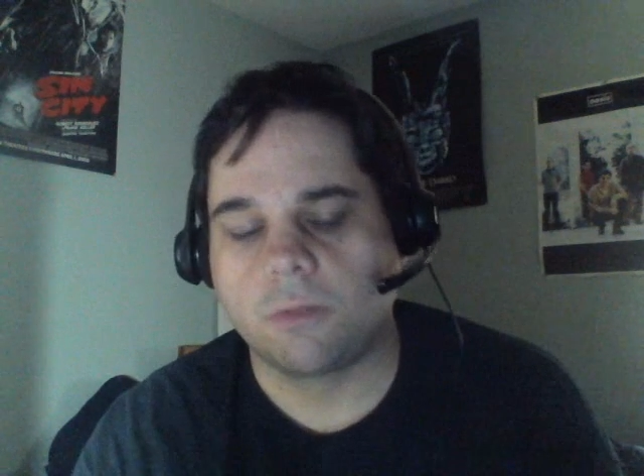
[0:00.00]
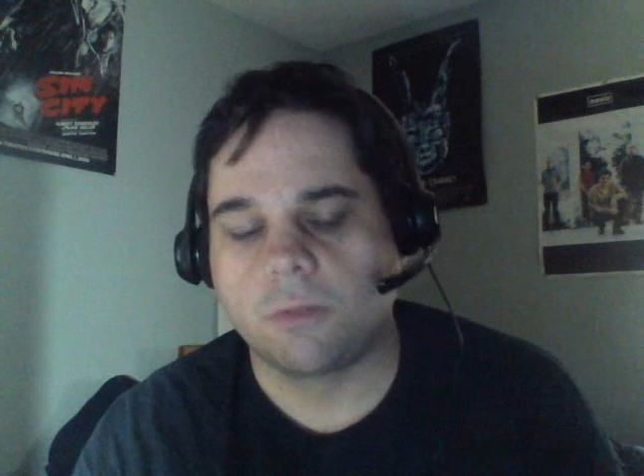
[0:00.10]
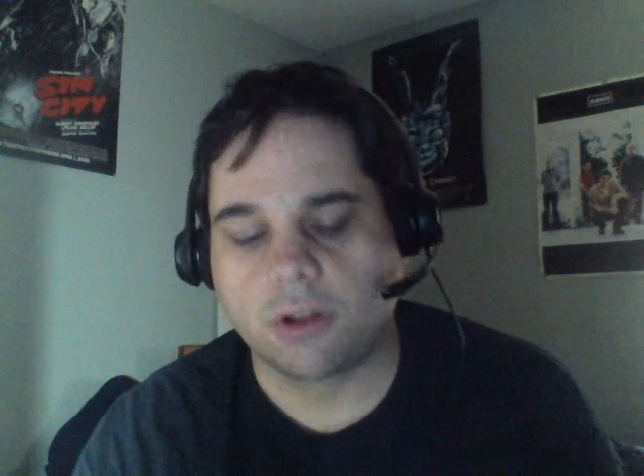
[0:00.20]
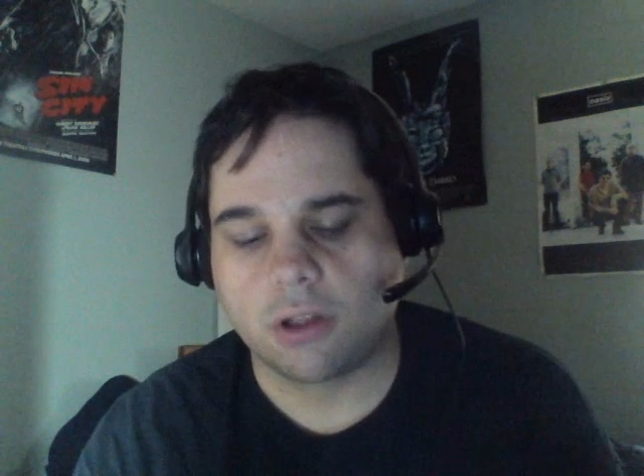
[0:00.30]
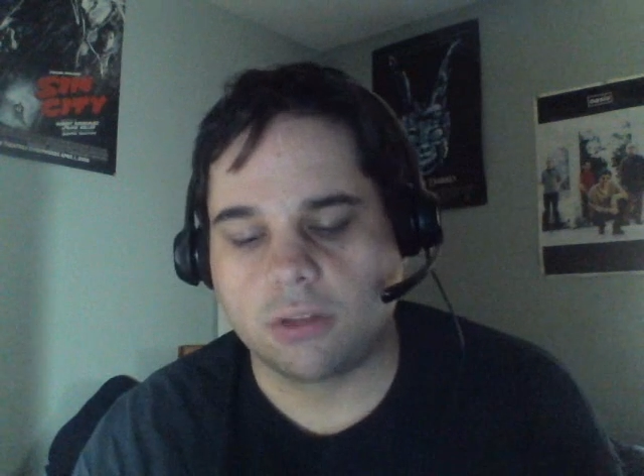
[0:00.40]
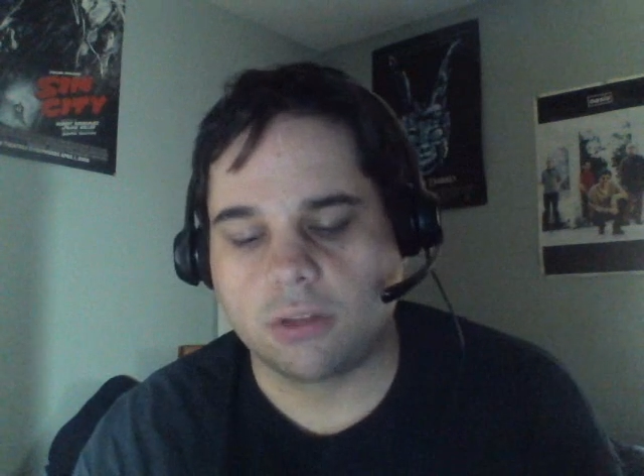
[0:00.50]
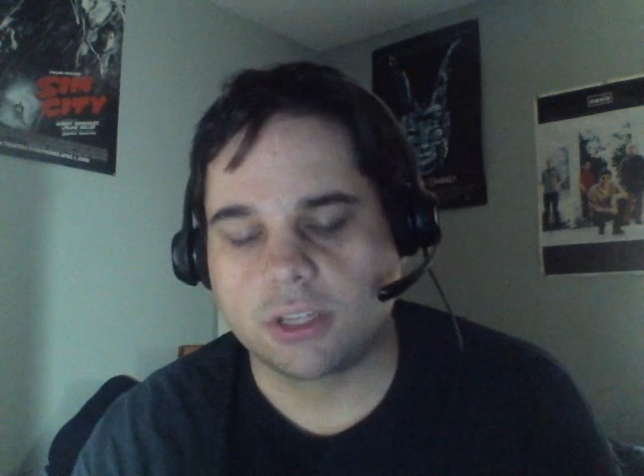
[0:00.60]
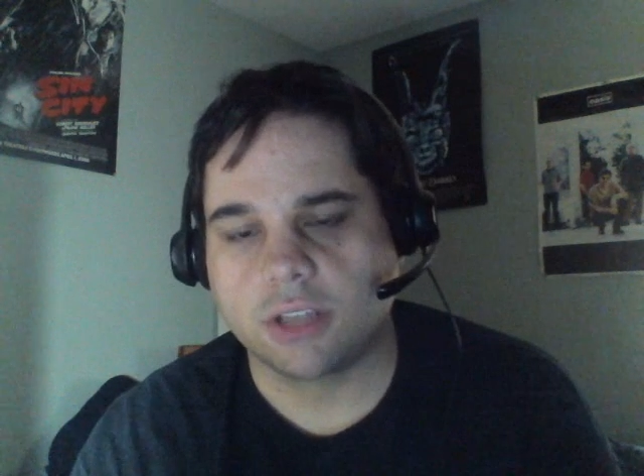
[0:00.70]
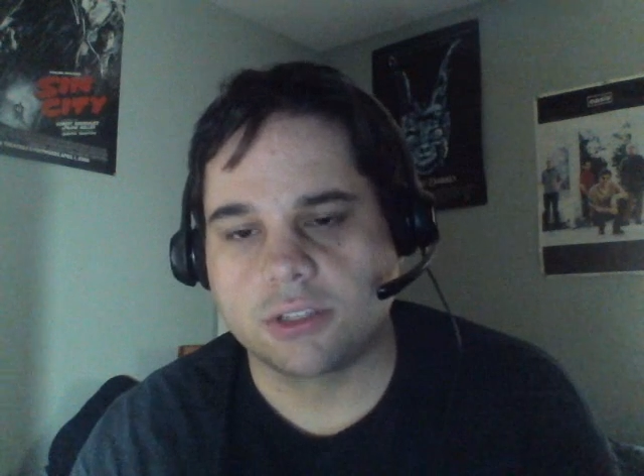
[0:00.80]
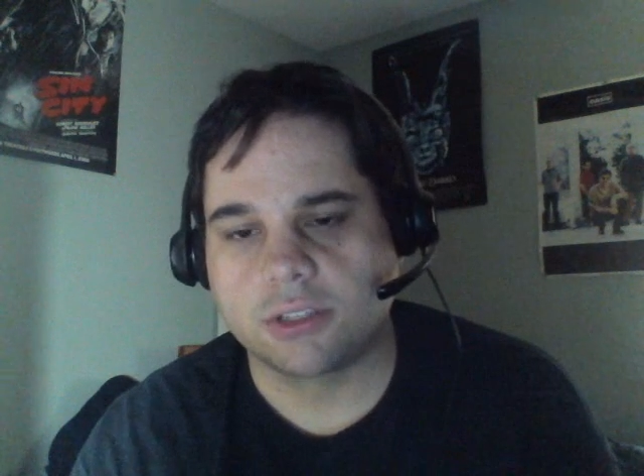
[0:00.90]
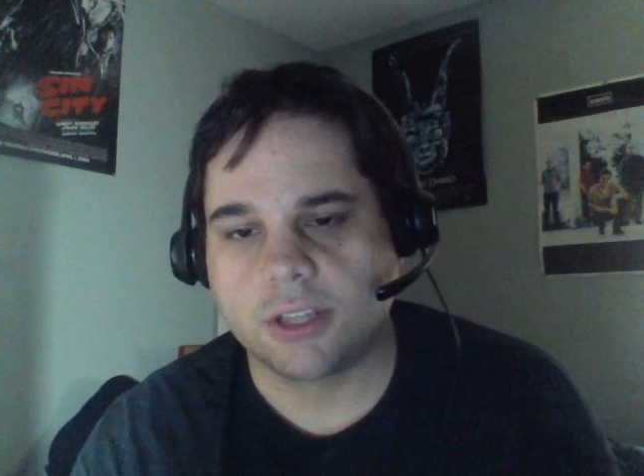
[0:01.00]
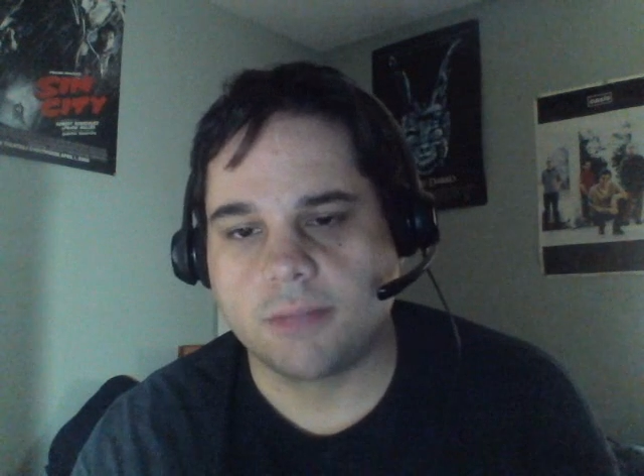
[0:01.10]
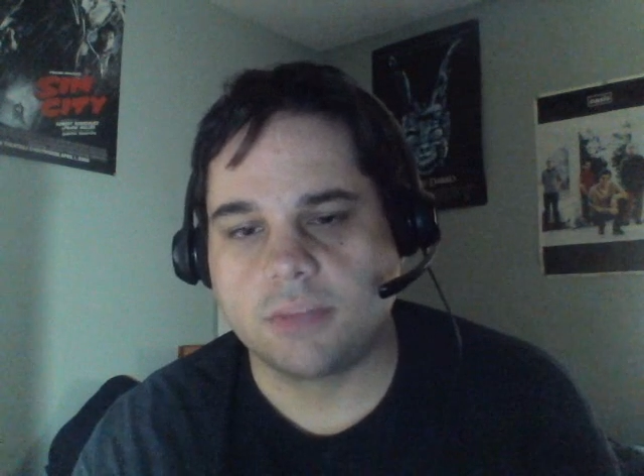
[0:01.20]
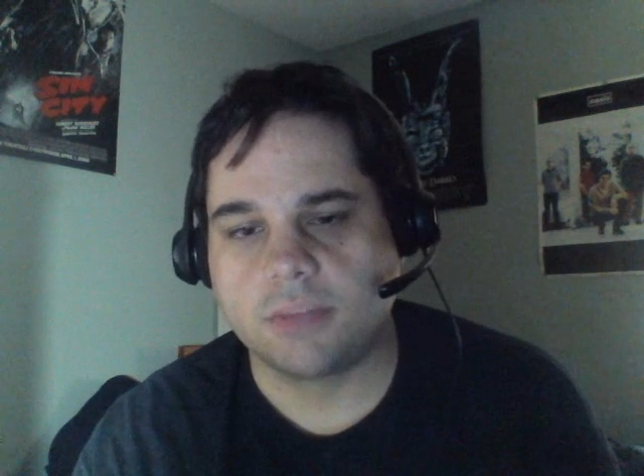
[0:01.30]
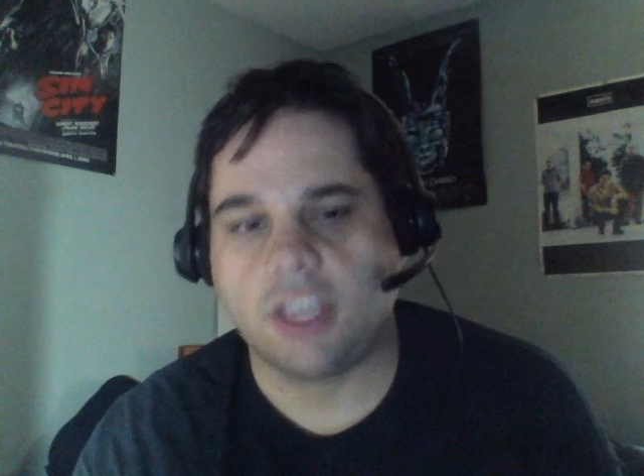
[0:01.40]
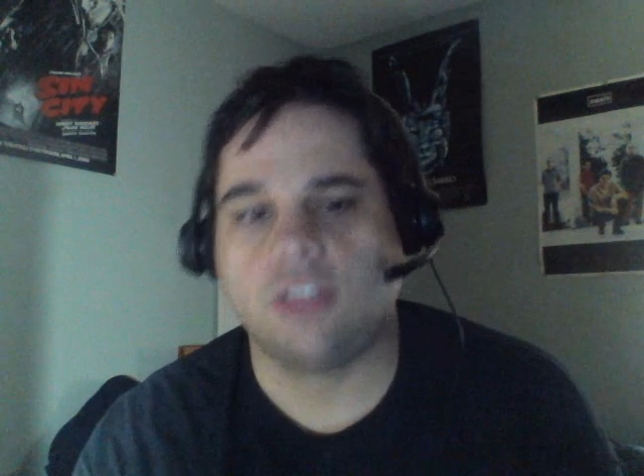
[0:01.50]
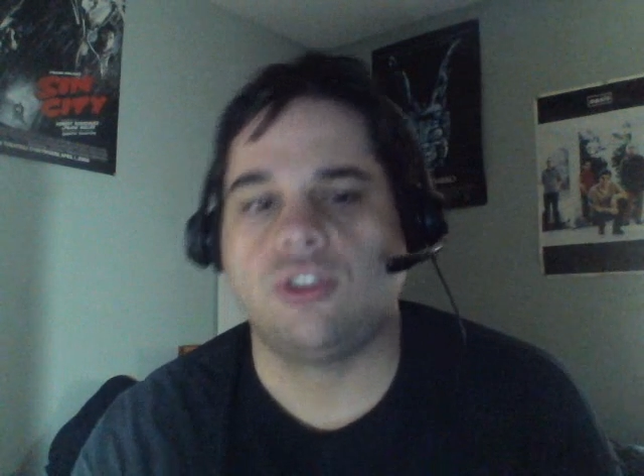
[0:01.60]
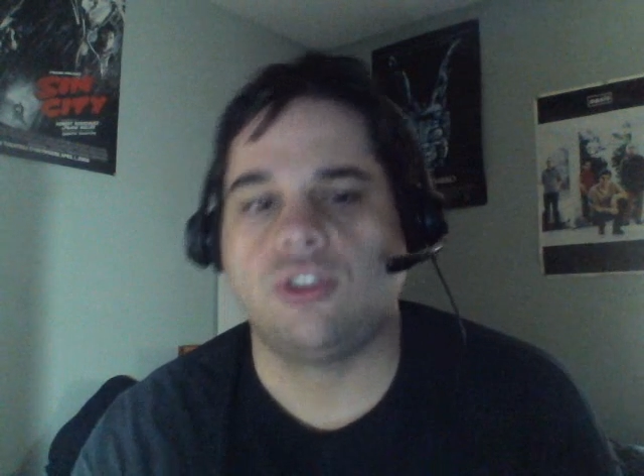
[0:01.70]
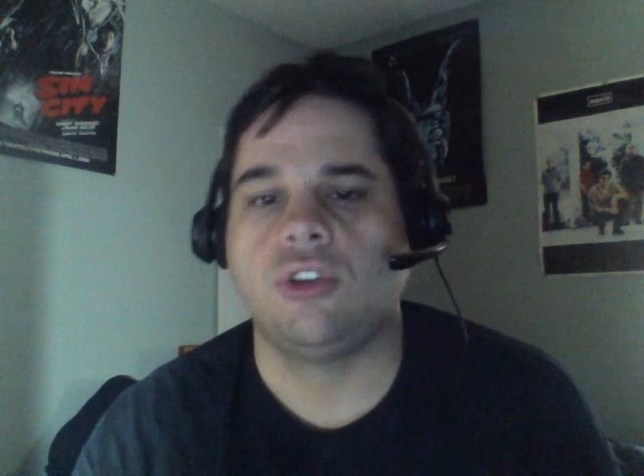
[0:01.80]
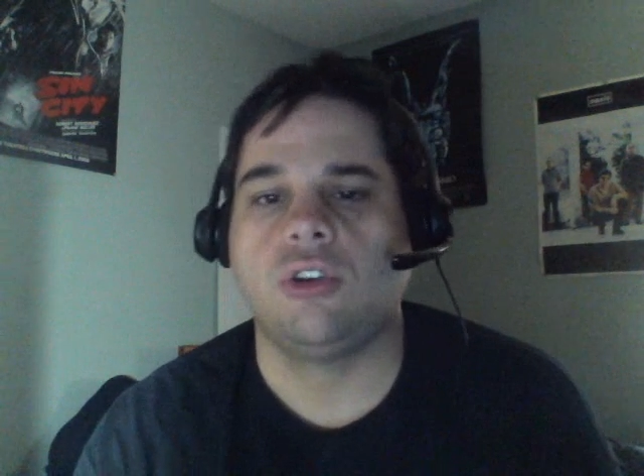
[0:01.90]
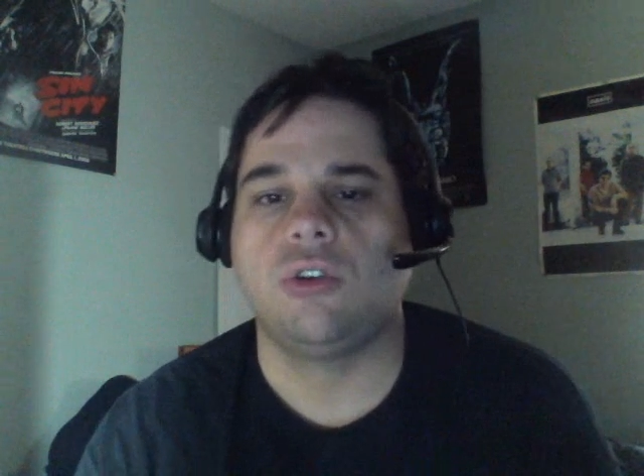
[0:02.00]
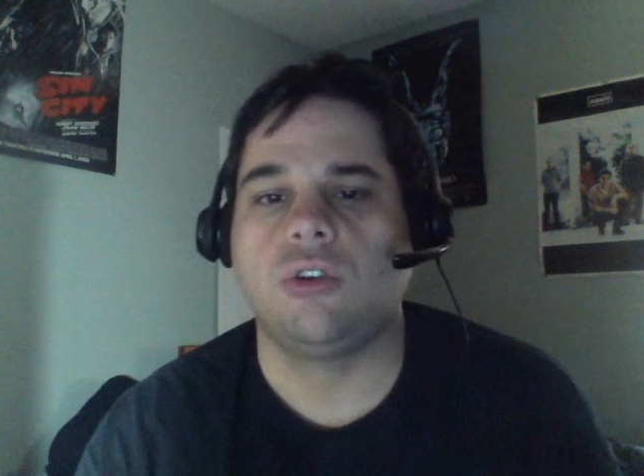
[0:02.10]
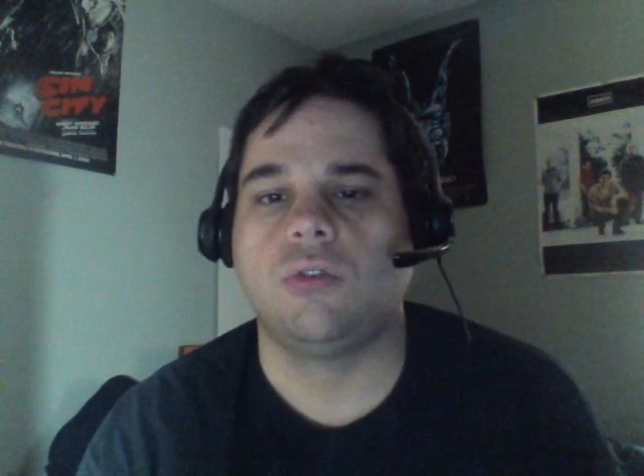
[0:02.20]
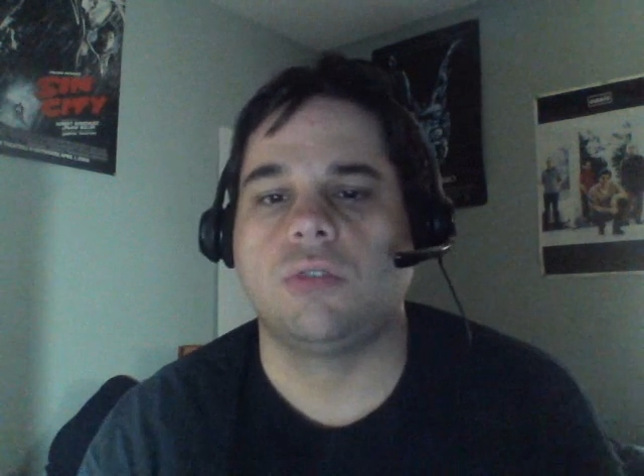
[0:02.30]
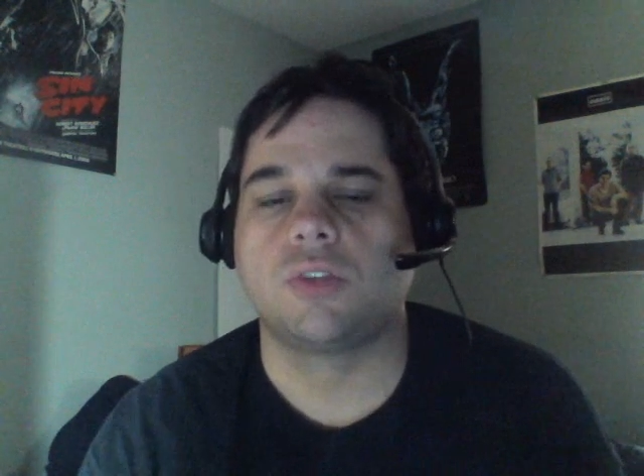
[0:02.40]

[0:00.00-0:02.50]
where I'll discuss day two,